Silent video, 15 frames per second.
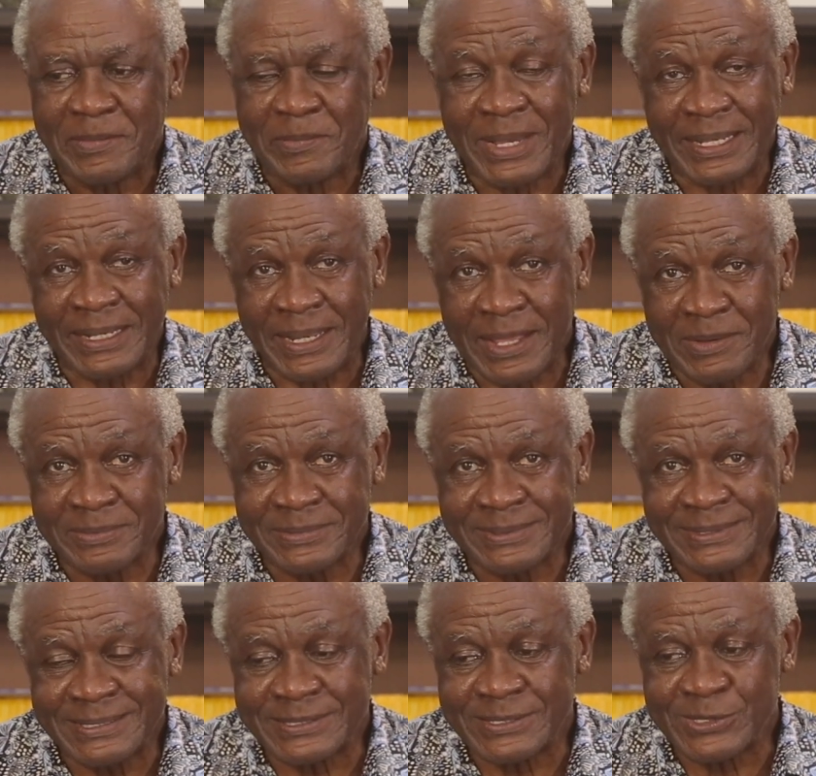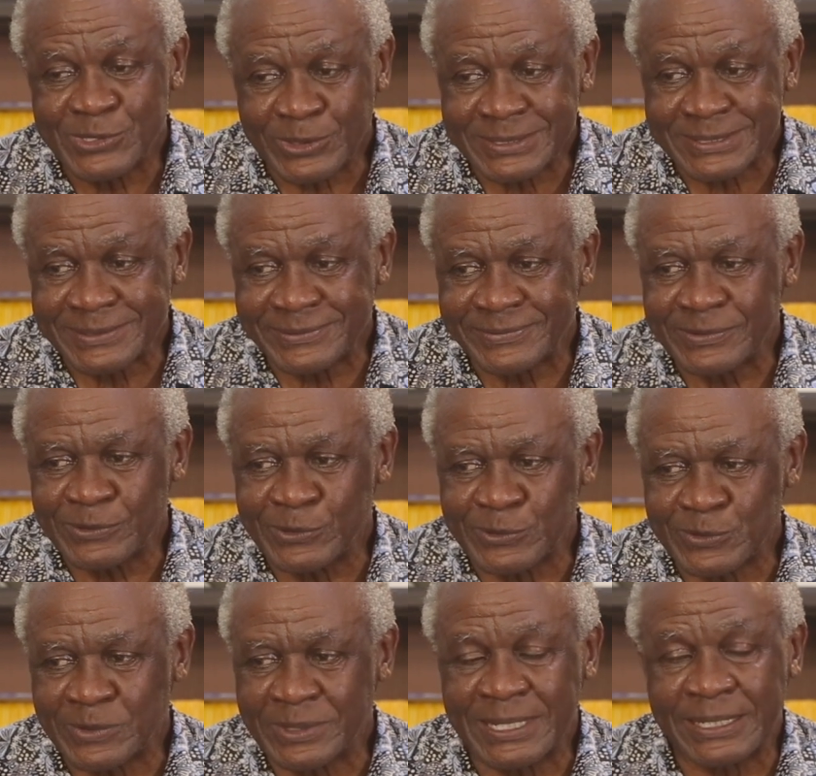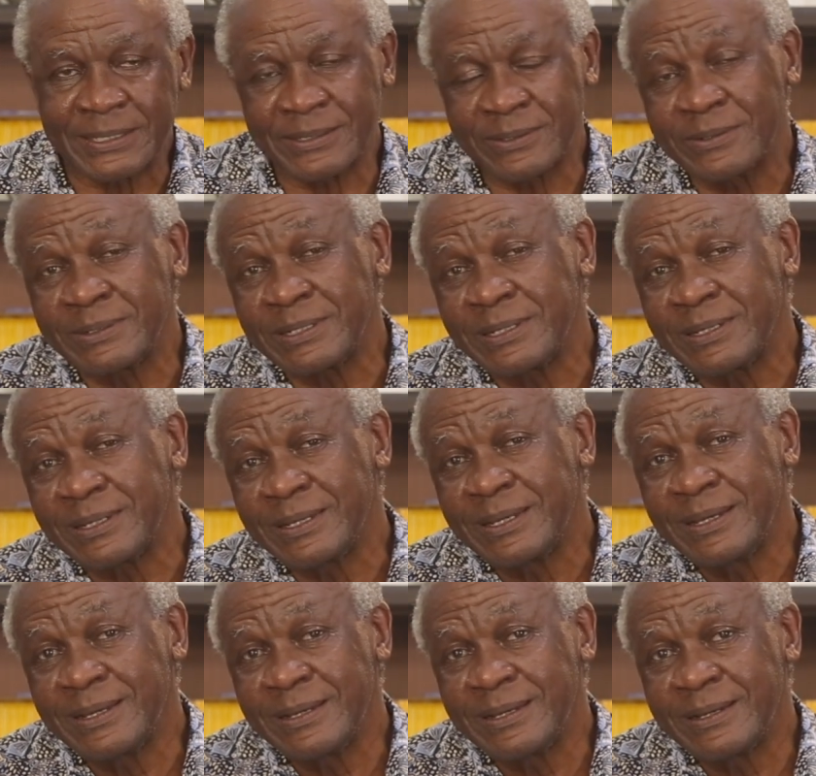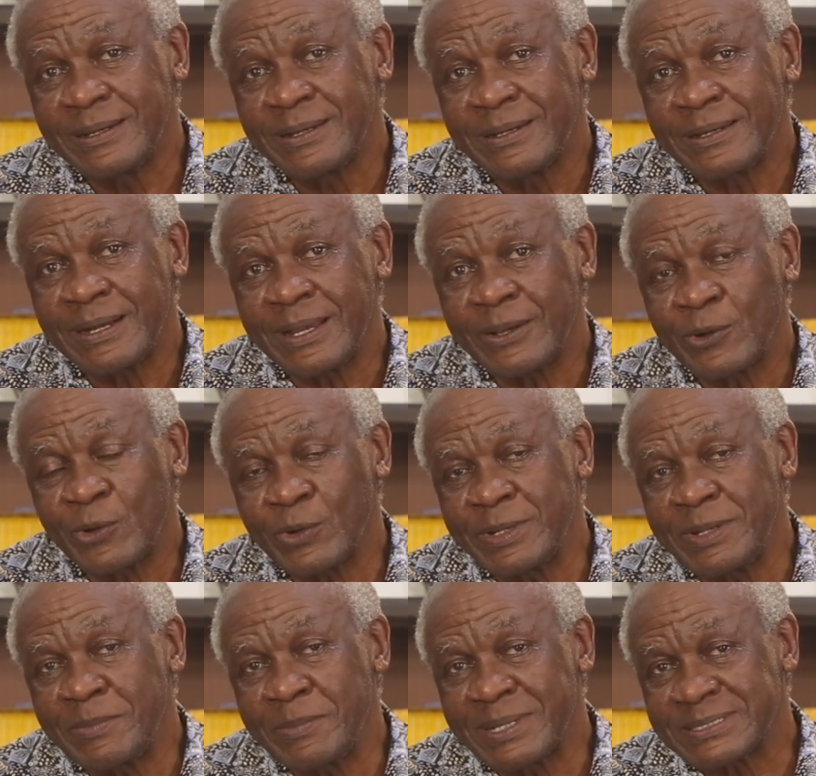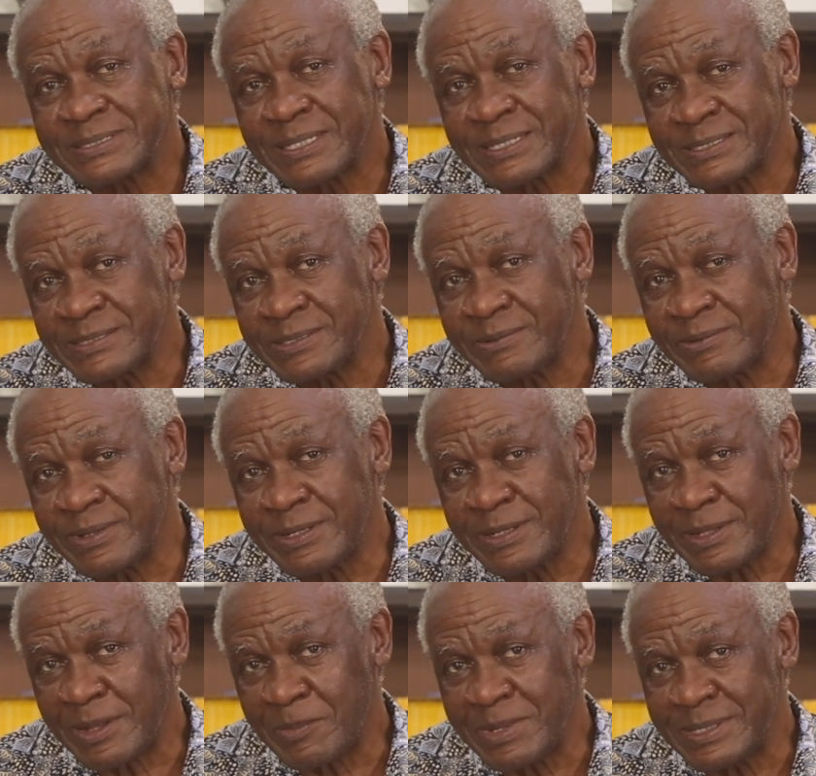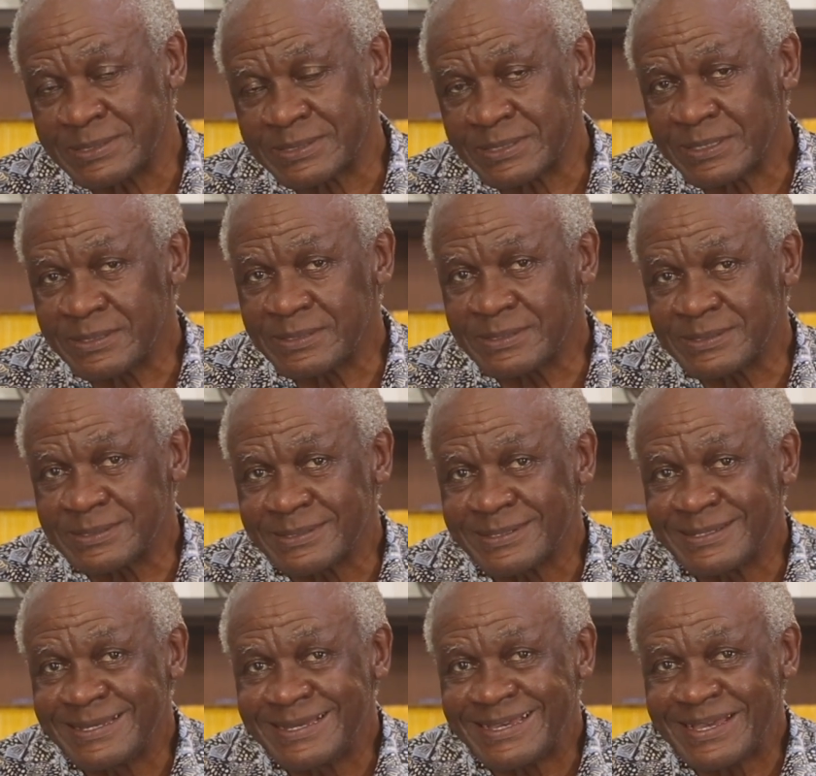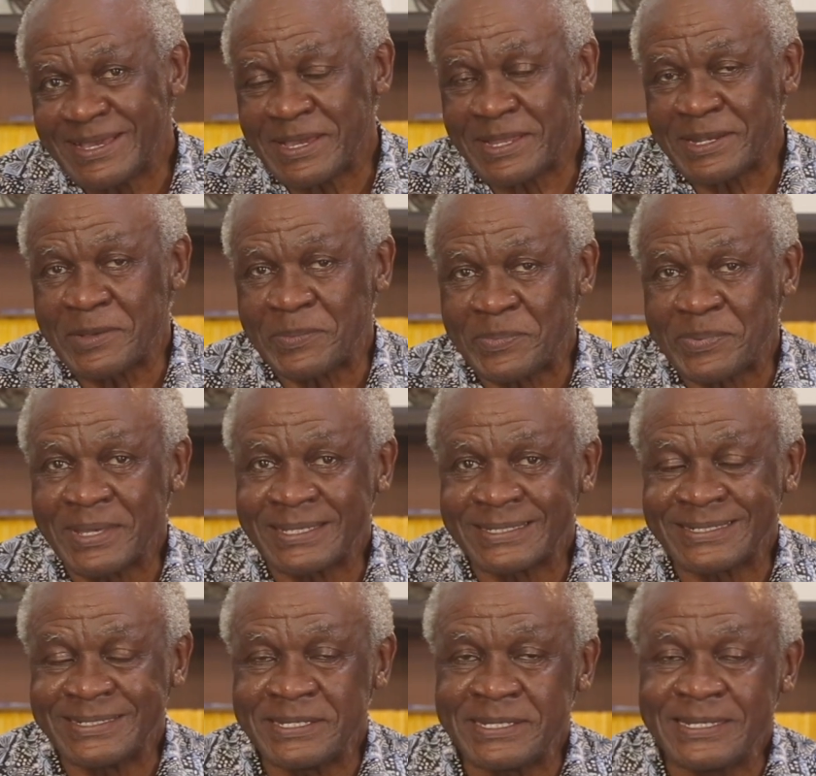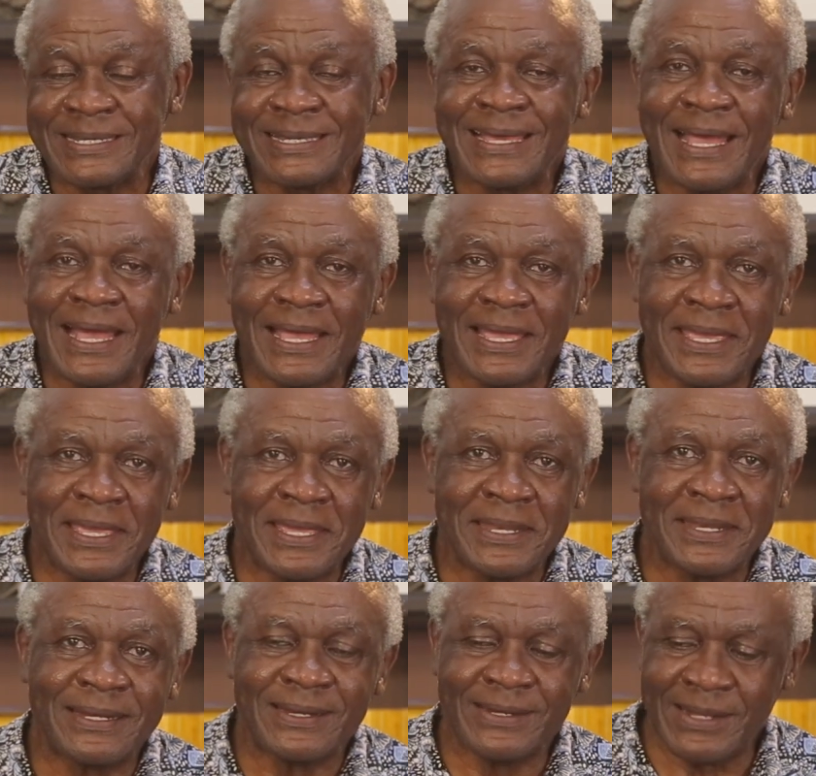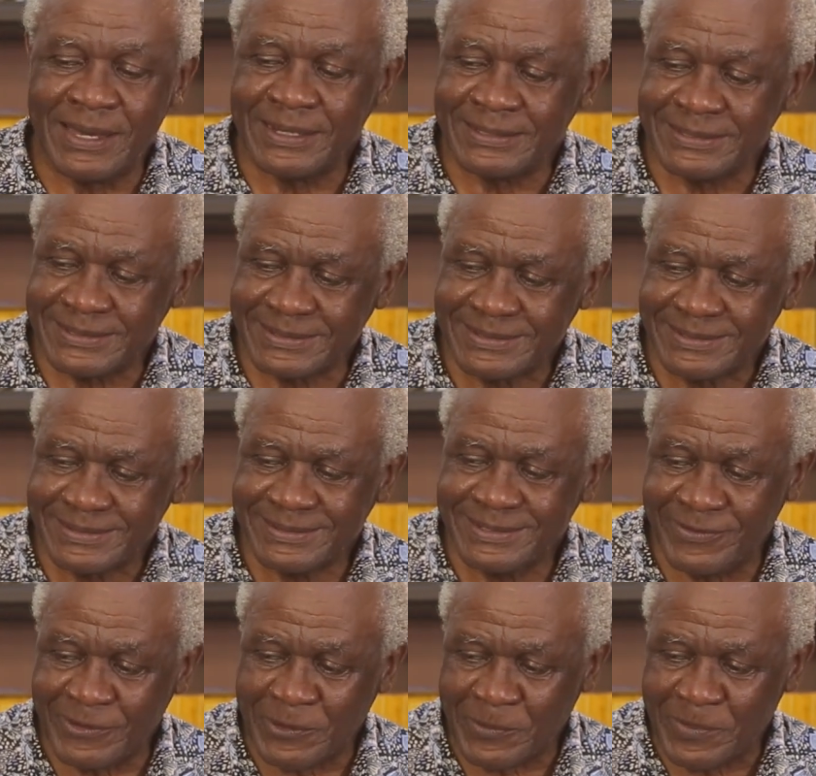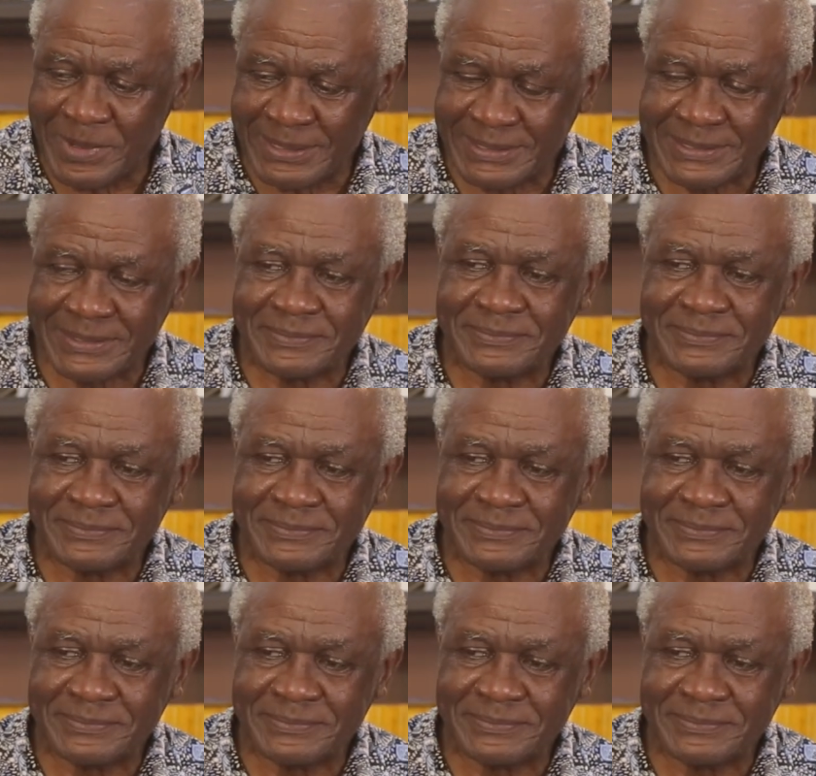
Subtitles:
My name is Joseph Lusuga Kironde. I hold a master's degree in urban studies and a PhD in land development.